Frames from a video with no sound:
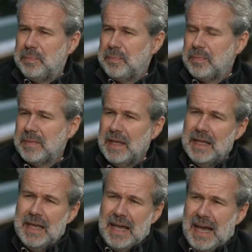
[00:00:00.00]
familiar with?
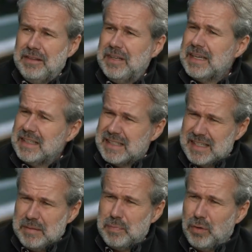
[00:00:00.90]
I think it's
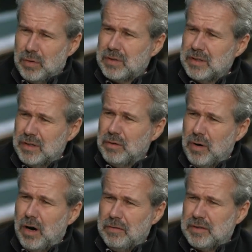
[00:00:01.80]
important, you know,
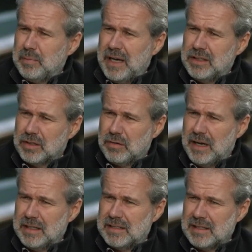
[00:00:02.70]
after major
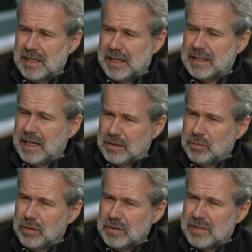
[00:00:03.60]
crises like that,
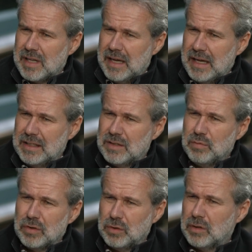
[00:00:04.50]
to understand
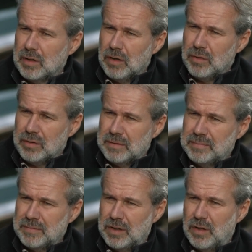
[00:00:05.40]
what you can learn.
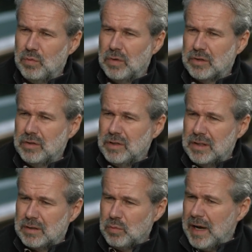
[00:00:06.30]
You know, what you
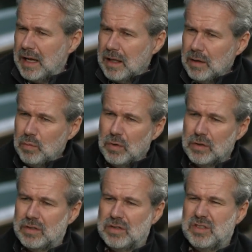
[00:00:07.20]
did well,
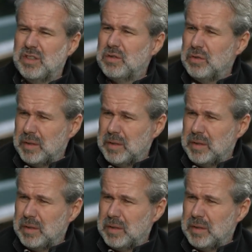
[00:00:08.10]
what you could